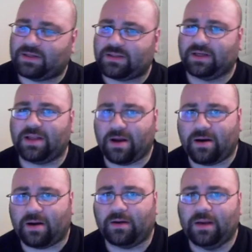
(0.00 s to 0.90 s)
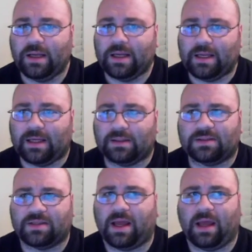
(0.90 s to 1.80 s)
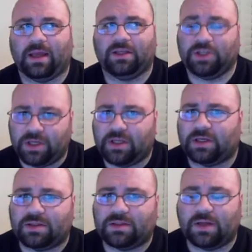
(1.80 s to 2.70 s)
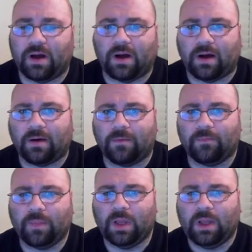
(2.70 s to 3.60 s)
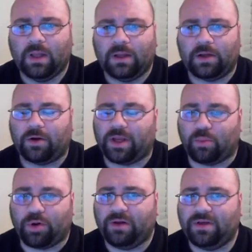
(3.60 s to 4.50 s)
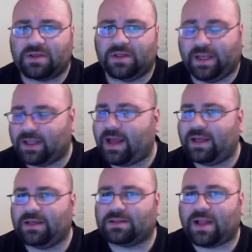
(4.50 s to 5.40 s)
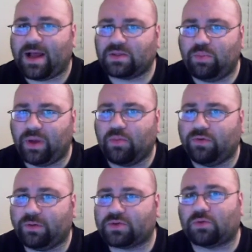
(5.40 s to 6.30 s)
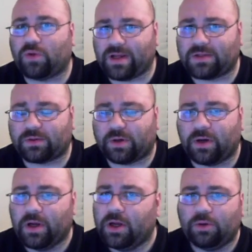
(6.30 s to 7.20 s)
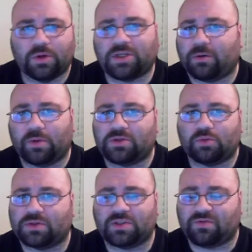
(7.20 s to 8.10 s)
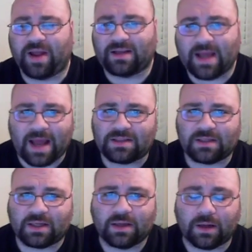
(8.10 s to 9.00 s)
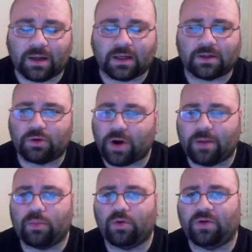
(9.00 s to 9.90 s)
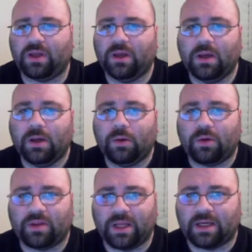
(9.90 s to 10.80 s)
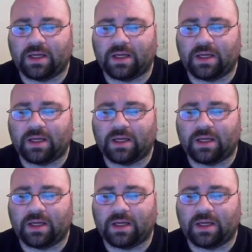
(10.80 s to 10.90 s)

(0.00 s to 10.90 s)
just think Darren is a genius. he previously his last big movie was The Wrestler, which was just fantastic, great movie with